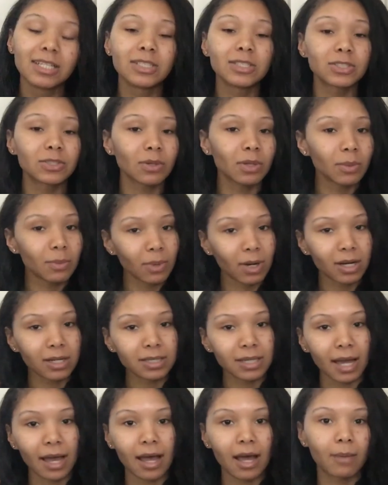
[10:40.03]
So it
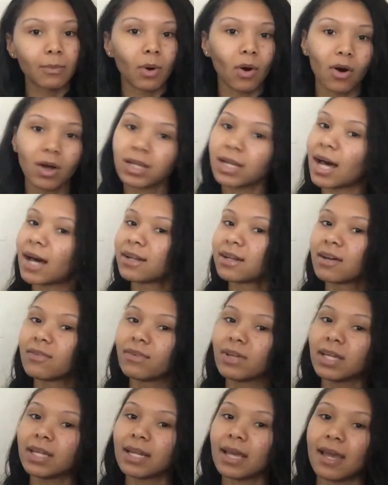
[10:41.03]
worked. I'm all out of
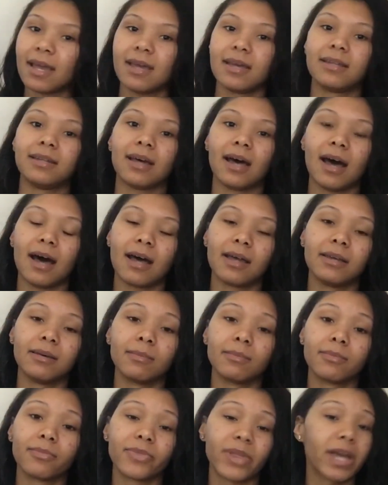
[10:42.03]
it, and I
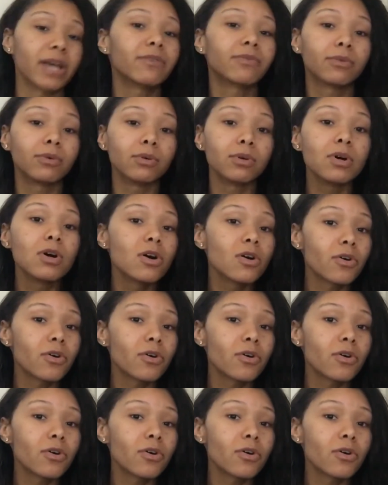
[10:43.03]
am thankful